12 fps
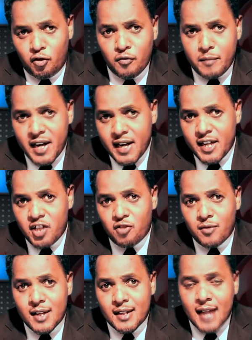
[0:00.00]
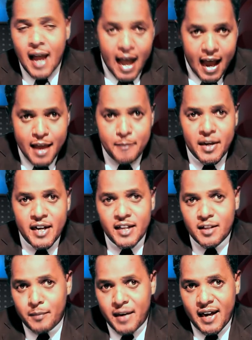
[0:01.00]
You manage yours, I
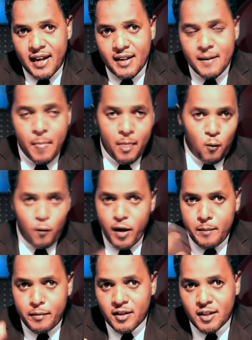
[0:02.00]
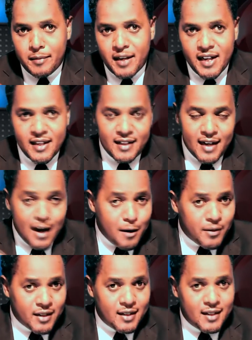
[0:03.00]
manage mine. We both manage
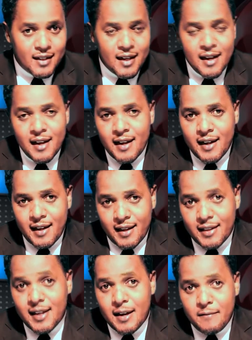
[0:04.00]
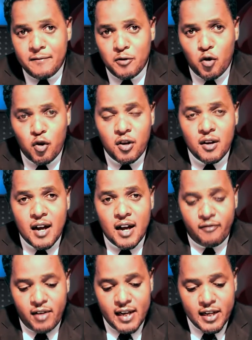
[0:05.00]
ours. And therefore,
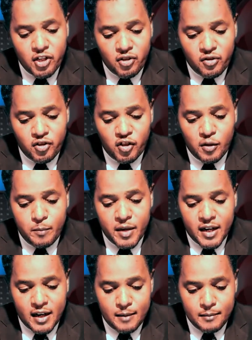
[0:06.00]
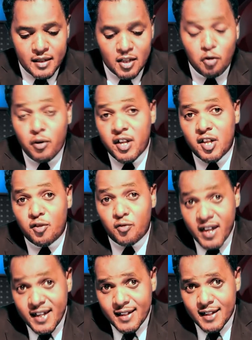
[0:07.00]
a relationship becomes so
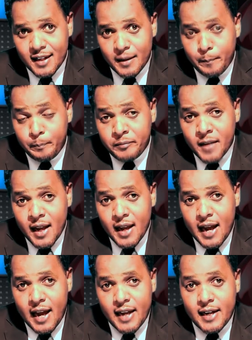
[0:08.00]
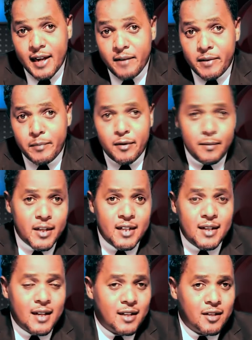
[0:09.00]
interesting. I never
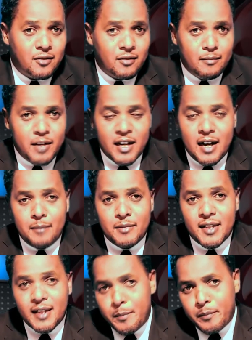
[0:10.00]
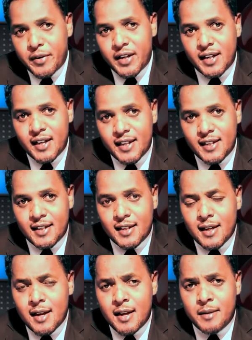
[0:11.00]
promise that it will become simple and
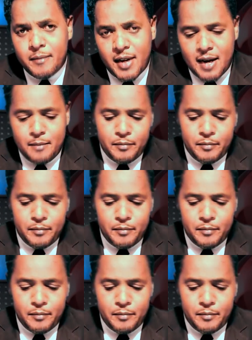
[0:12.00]
easy, but